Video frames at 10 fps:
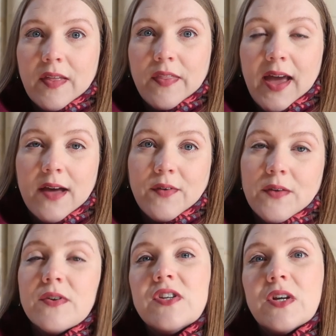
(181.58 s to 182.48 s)
that they have
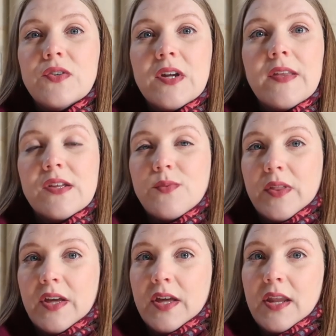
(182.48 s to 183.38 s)
on for children that is
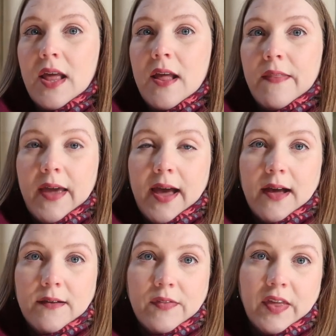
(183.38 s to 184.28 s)
really good. They oh.
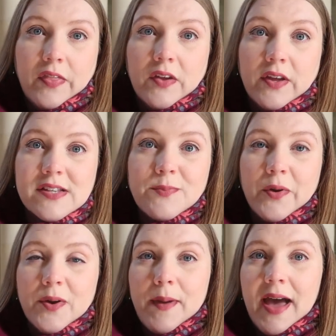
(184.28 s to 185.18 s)
have the little
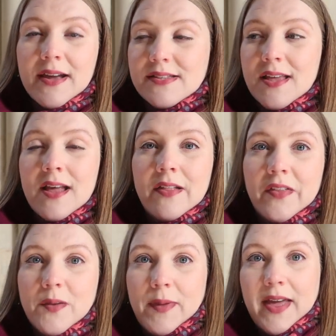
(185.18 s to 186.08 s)
explorer packs.
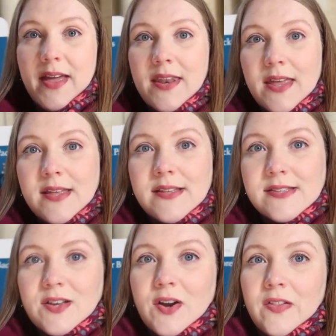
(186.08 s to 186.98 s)
Little man
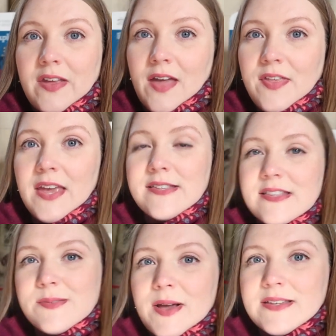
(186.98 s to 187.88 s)
is currently, I think he's
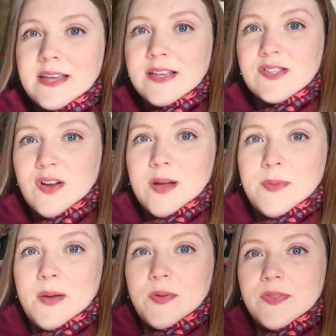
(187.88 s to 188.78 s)
inspecting his
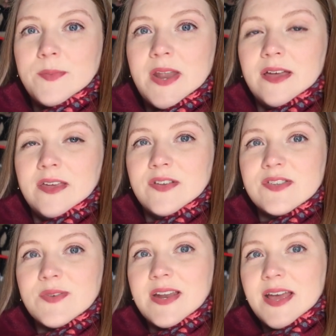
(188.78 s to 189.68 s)
grandma with the
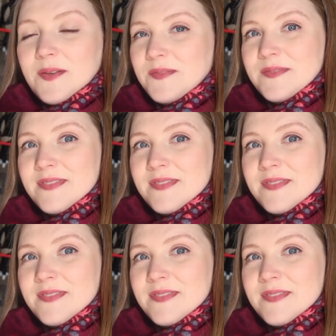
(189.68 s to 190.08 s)
binoculars right now.